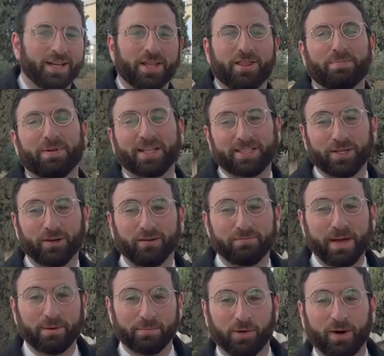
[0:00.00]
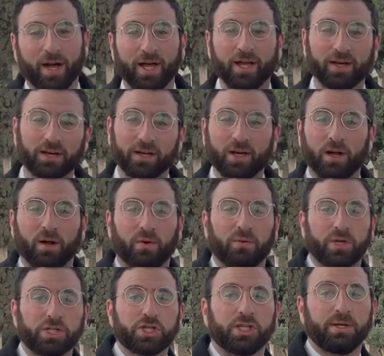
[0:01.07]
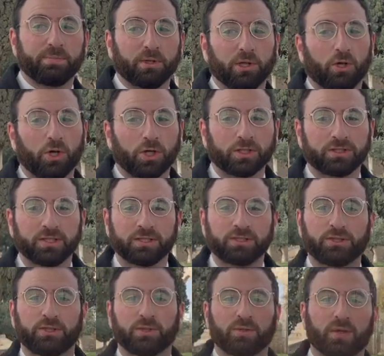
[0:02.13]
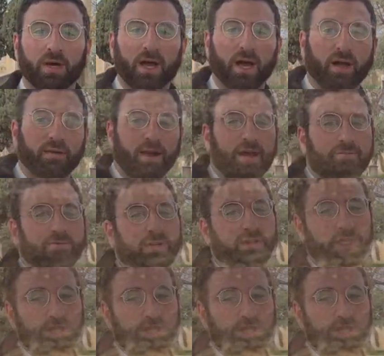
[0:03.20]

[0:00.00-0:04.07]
The plateau of Mount Moriah originally belonged to Aravna the